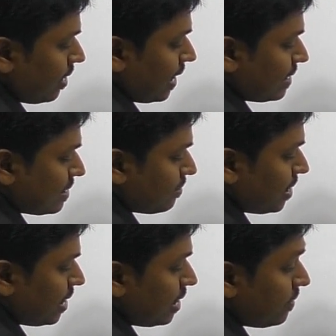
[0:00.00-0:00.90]
and
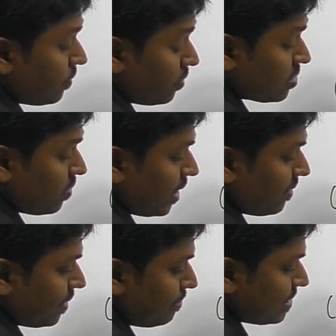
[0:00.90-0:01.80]
similarly 4 square
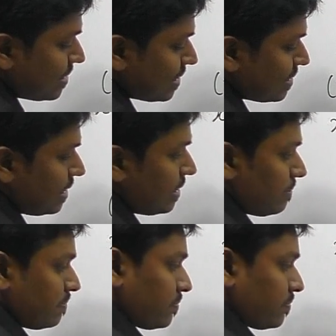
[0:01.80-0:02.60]
will be 16.